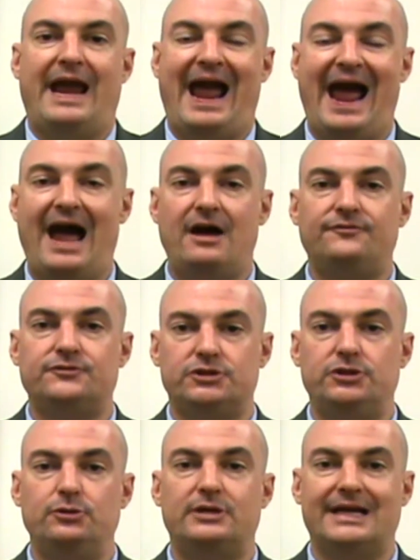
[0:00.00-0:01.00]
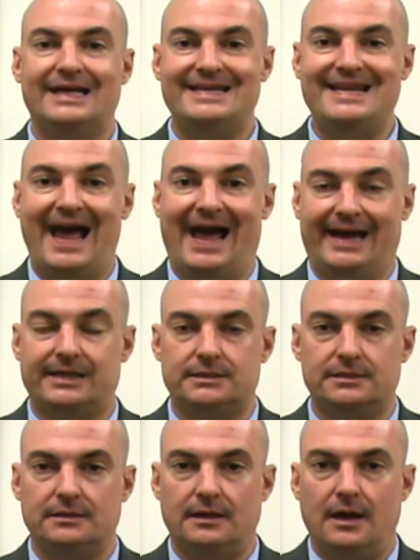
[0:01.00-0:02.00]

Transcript: have to connect